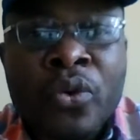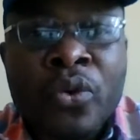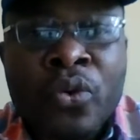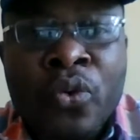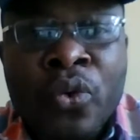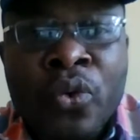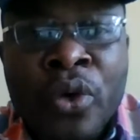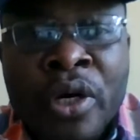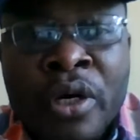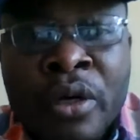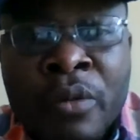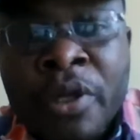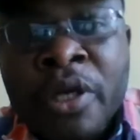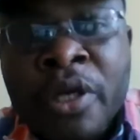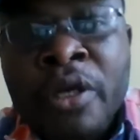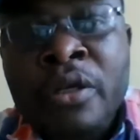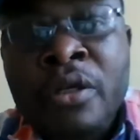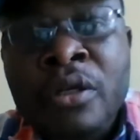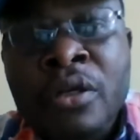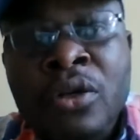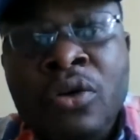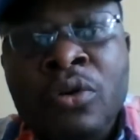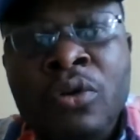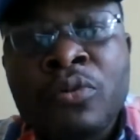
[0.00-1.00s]
We
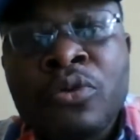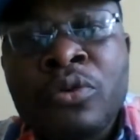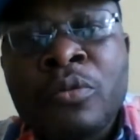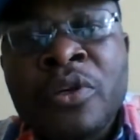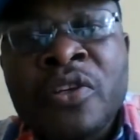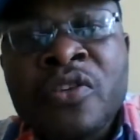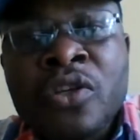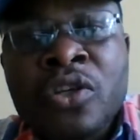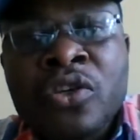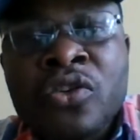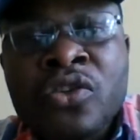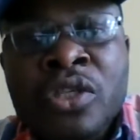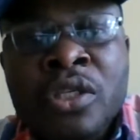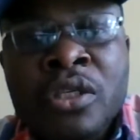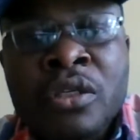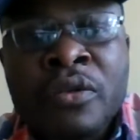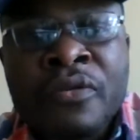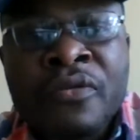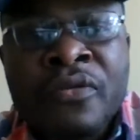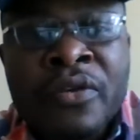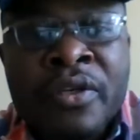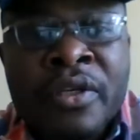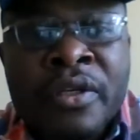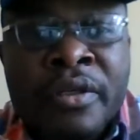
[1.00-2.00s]
remain Global Message
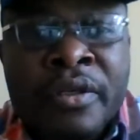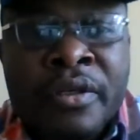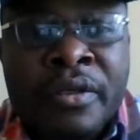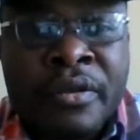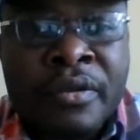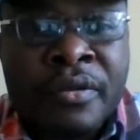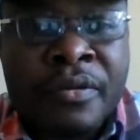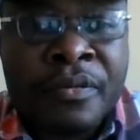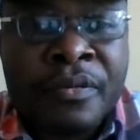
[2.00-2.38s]
TV.